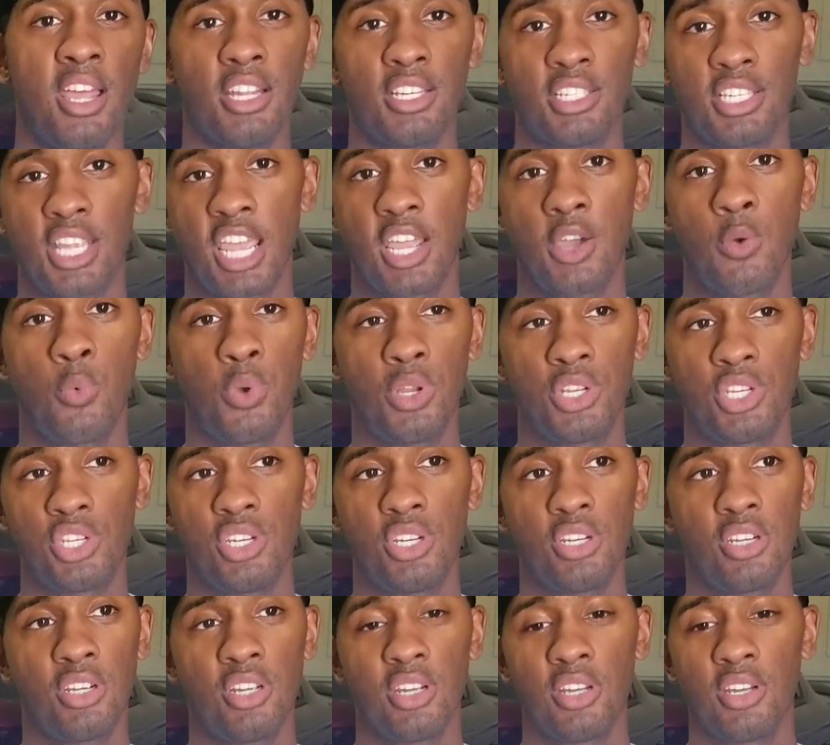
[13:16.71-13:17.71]
Take it with
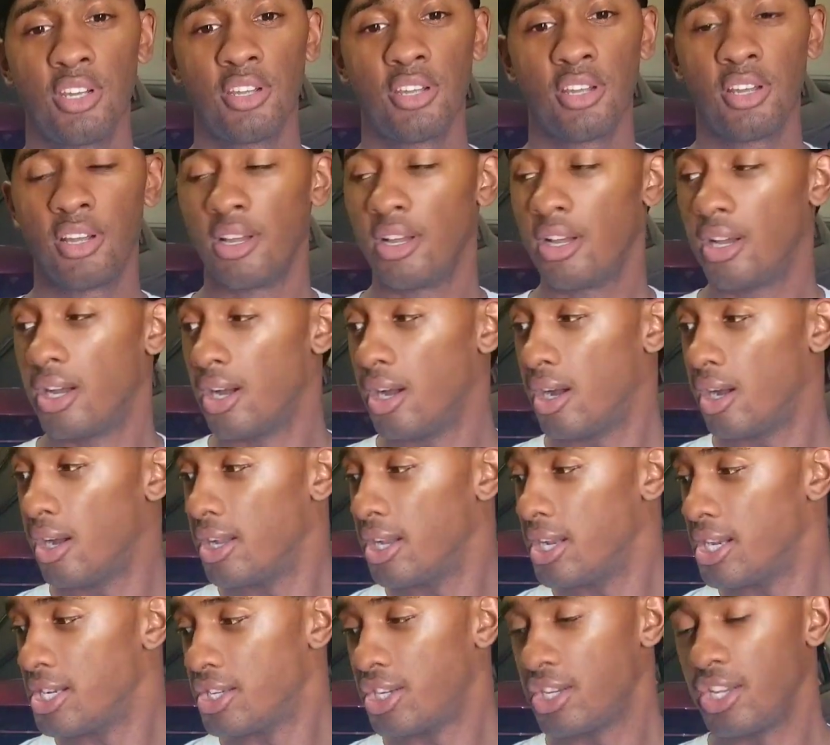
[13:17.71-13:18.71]
you
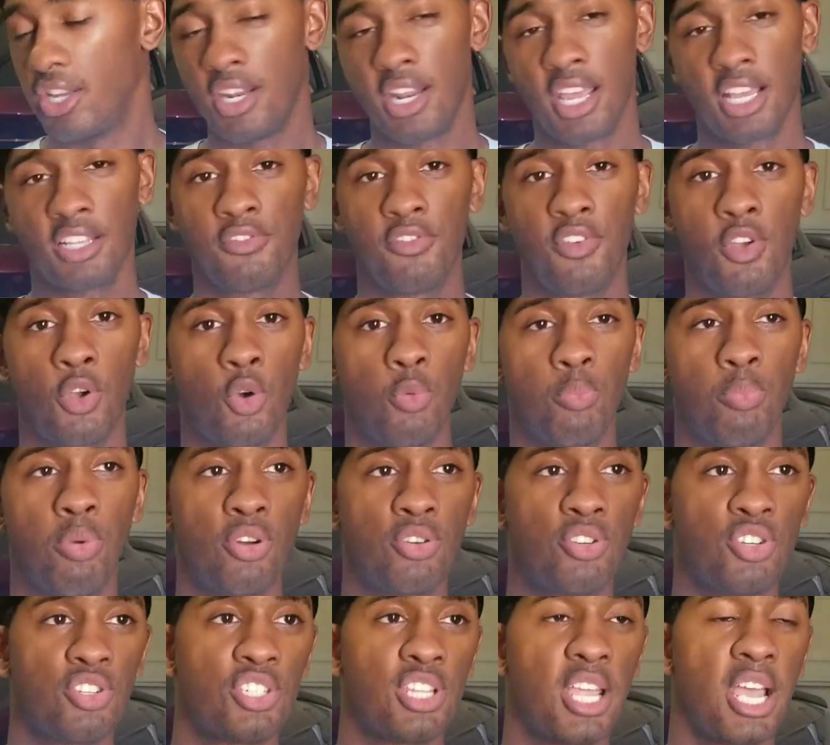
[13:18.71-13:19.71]
into your next vehicle
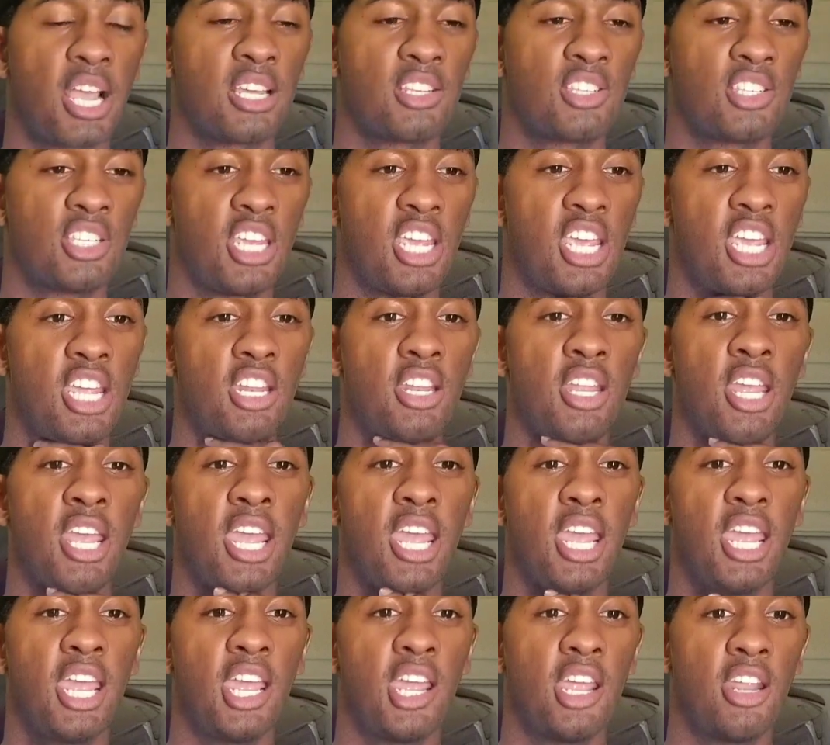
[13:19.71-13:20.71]
purchase, like I said,
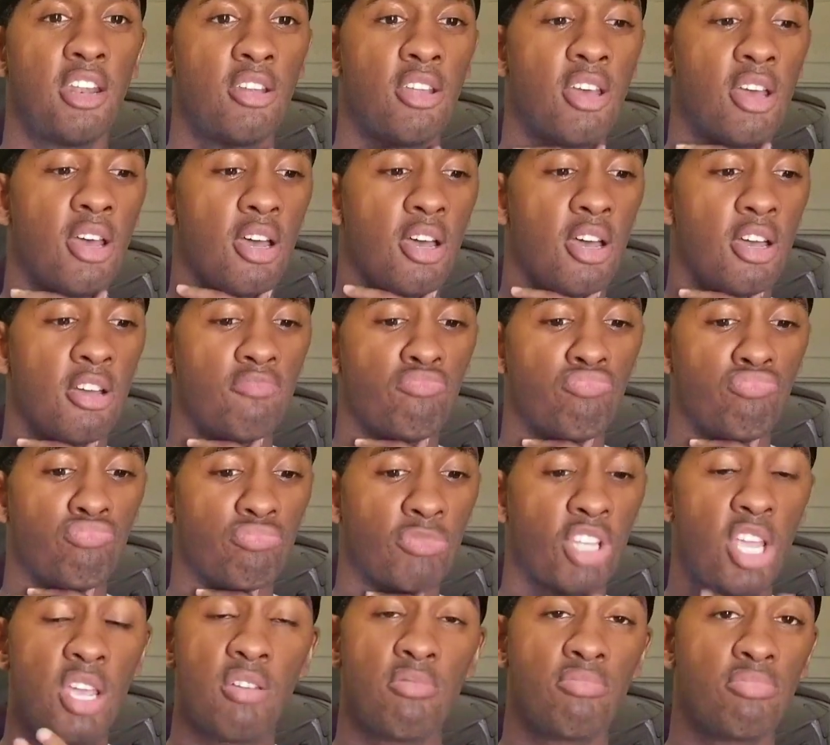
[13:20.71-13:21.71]
and
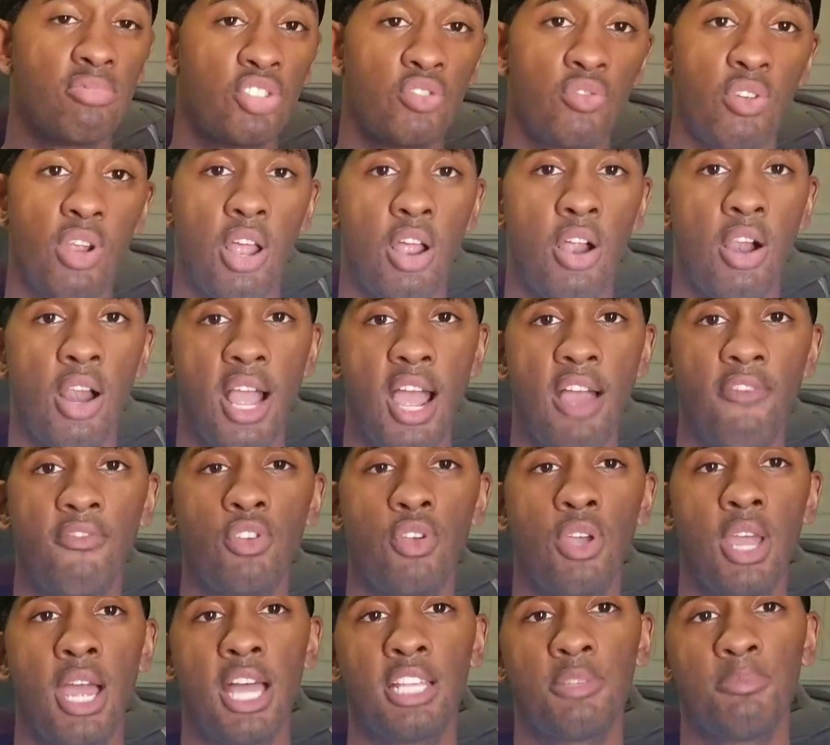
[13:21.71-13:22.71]
that's really all I got for
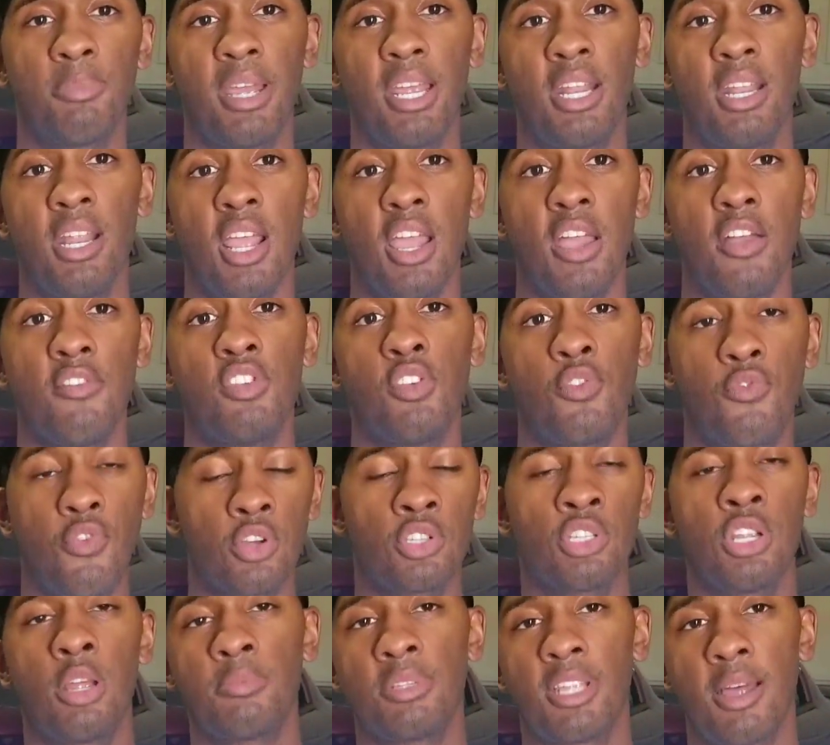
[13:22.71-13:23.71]
you guys, man. If it's your
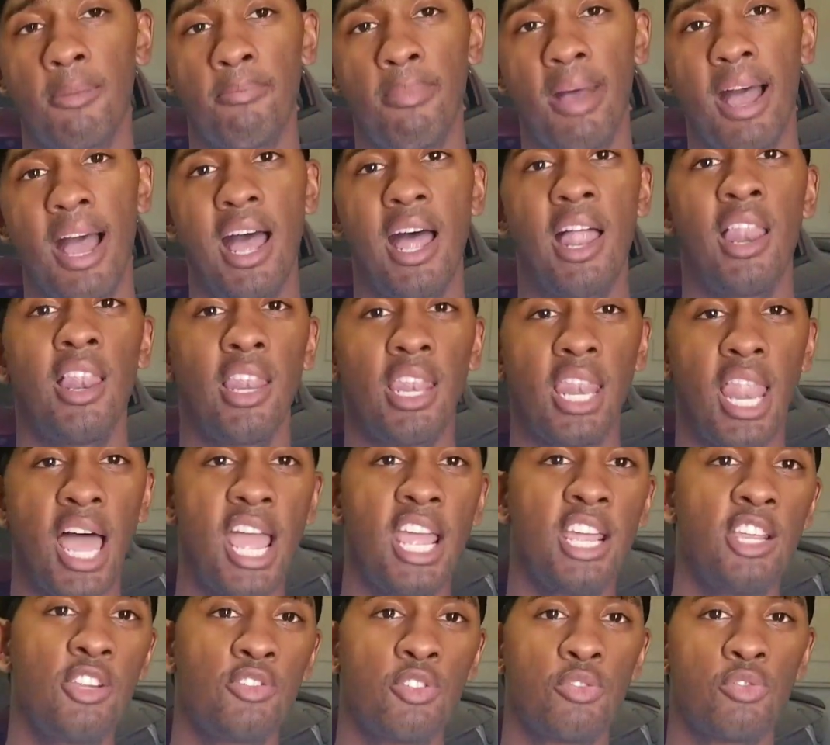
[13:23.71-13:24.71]
first time stopping by,
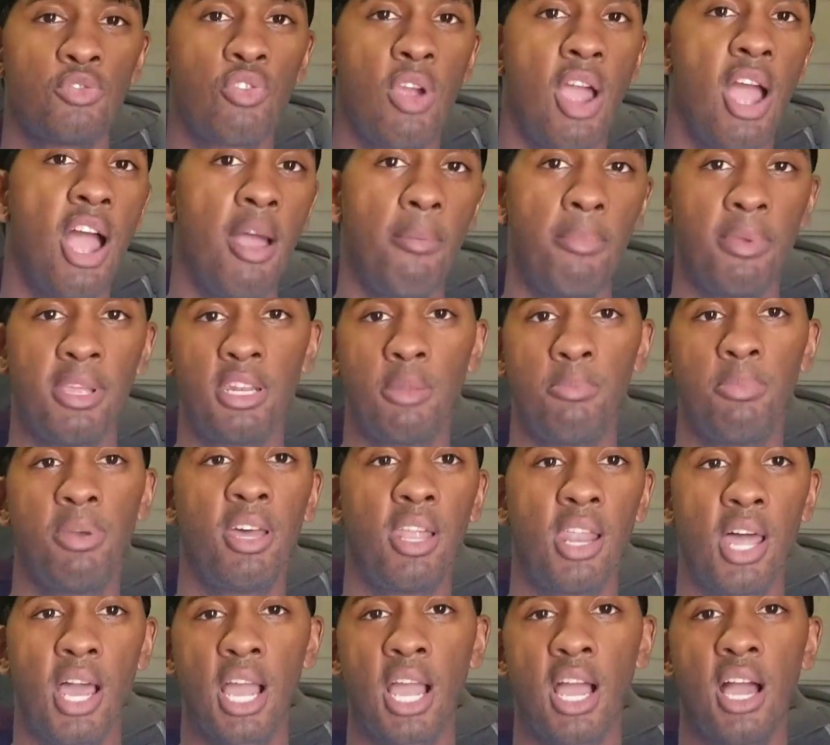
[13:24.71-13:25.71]
like, subscribe, hit the
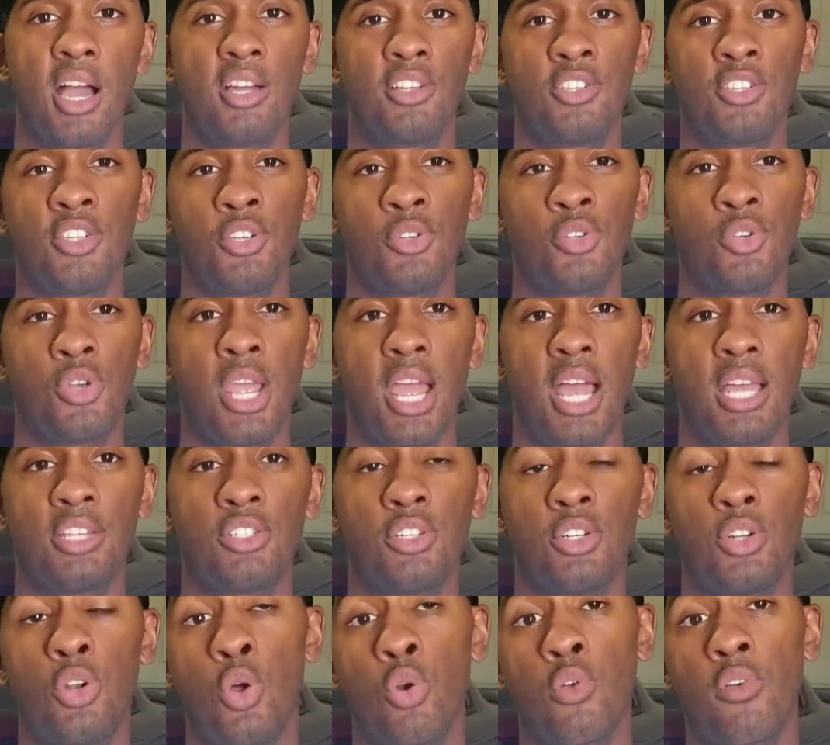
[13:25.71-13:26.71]
bell icon so you guys
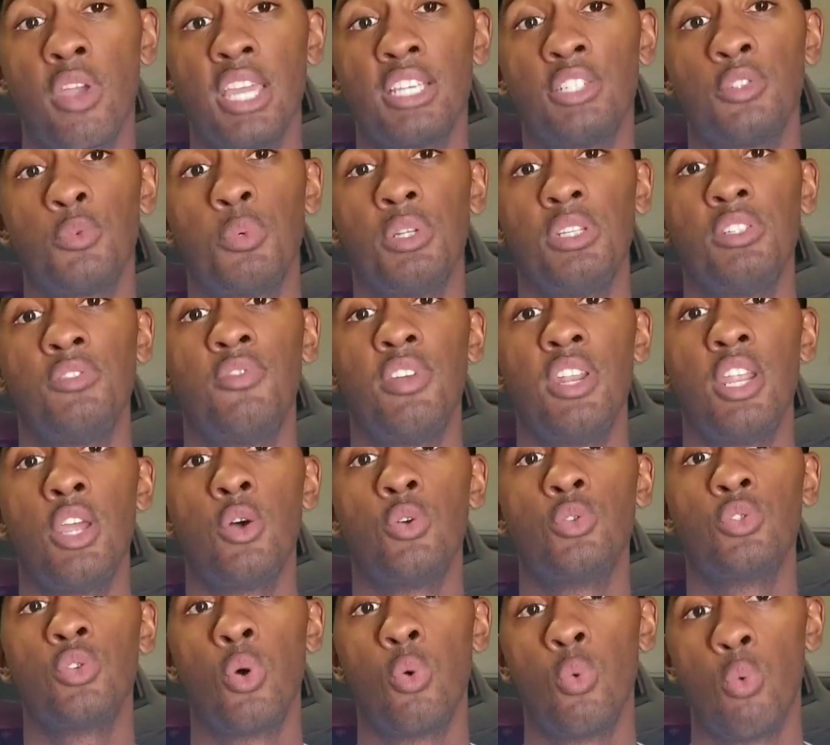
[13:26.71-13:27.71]
get a notification when these
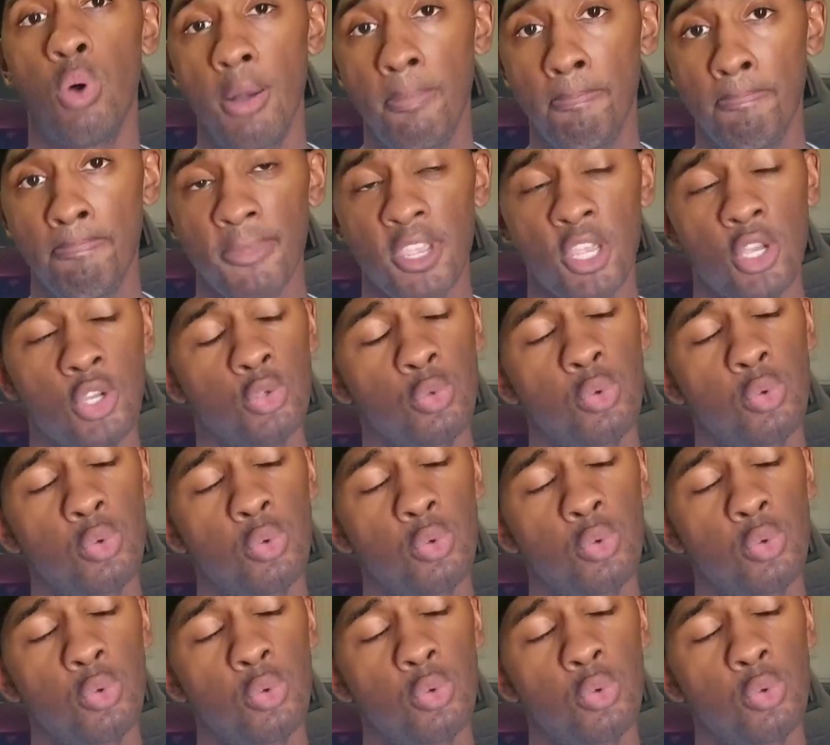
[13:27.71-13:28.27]
videos go up.